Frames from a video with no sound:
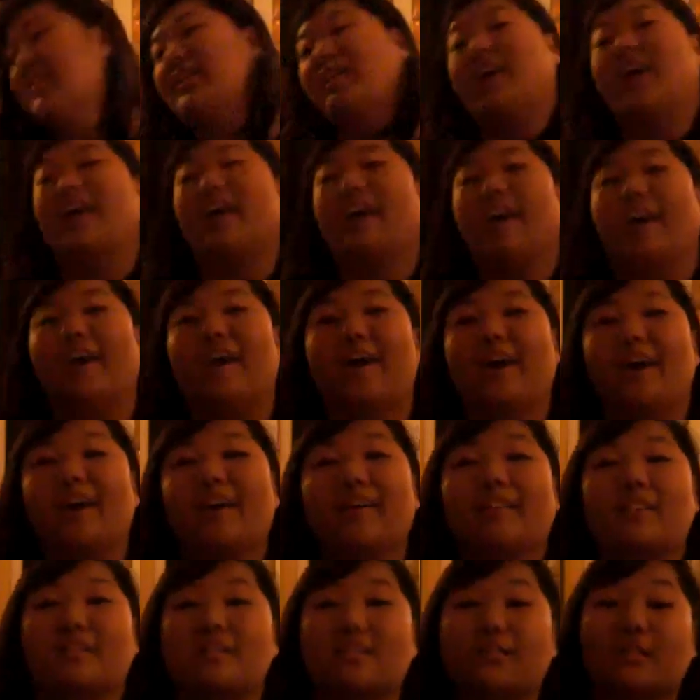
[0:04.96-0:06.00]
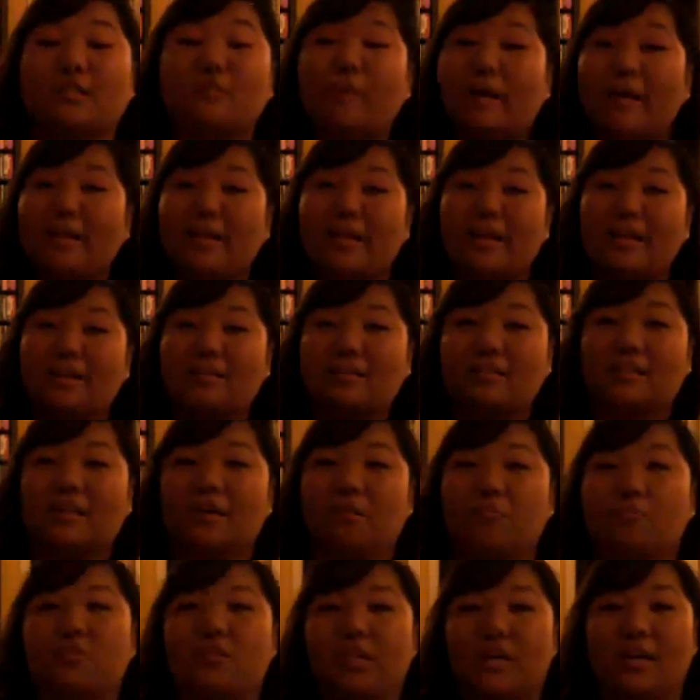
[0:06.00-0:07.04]
Okay, hey, this is my latest
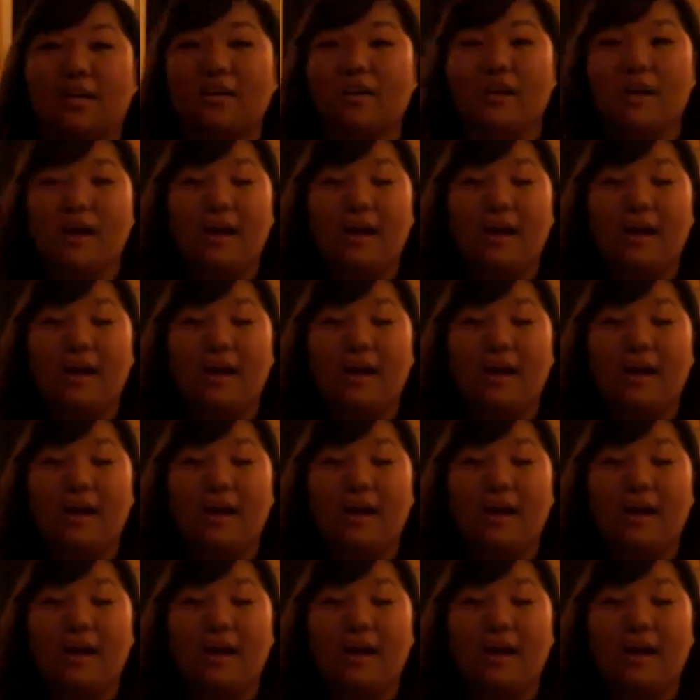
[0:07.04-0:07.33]
update.